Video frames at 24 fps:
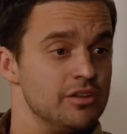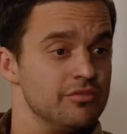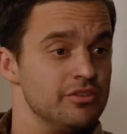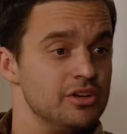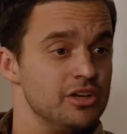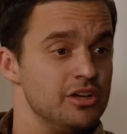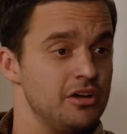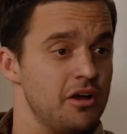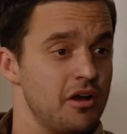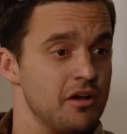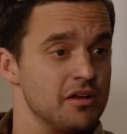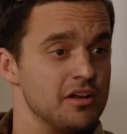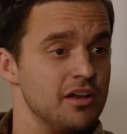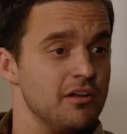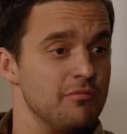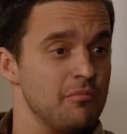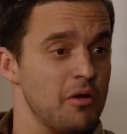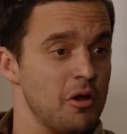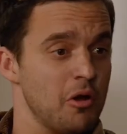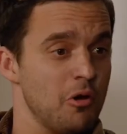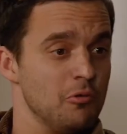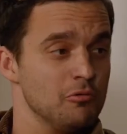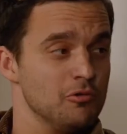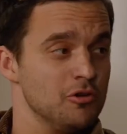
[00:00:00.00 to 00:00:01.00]
living here, I can have
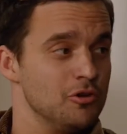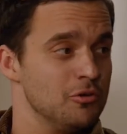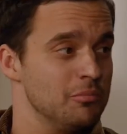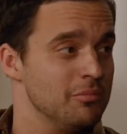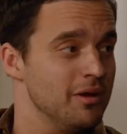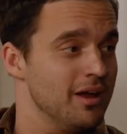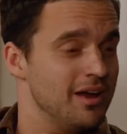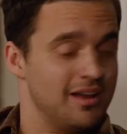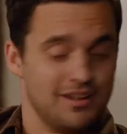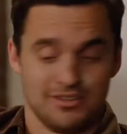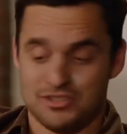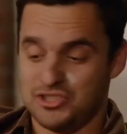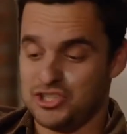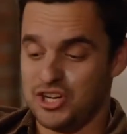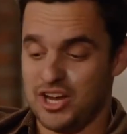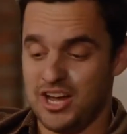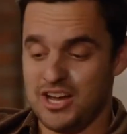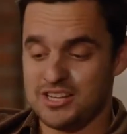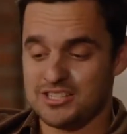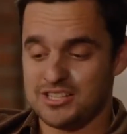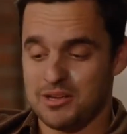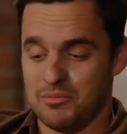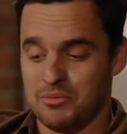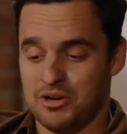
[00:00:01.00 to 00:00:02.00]
my old room back.
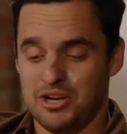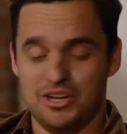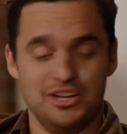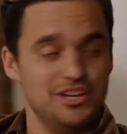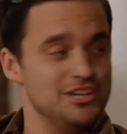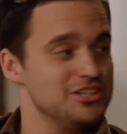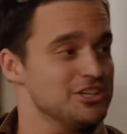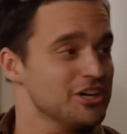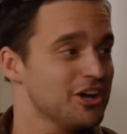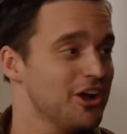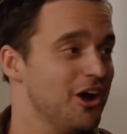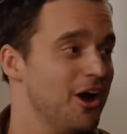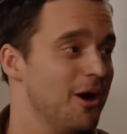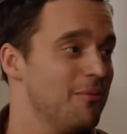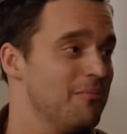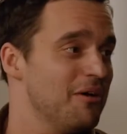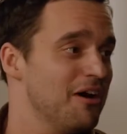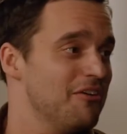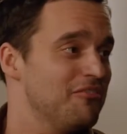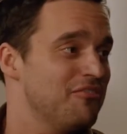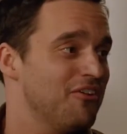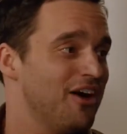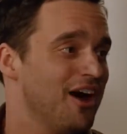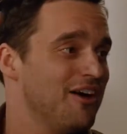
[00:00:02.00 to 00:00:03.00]
Jess, I'm gonna need you gone
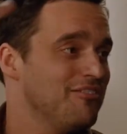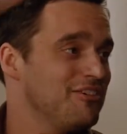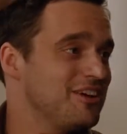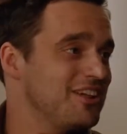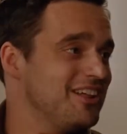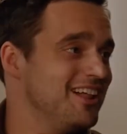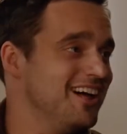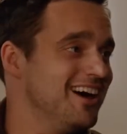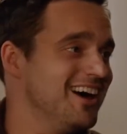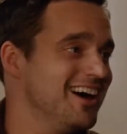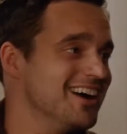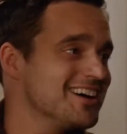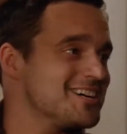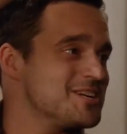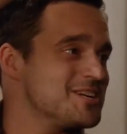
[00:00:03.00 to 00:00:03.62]
by five o'clock.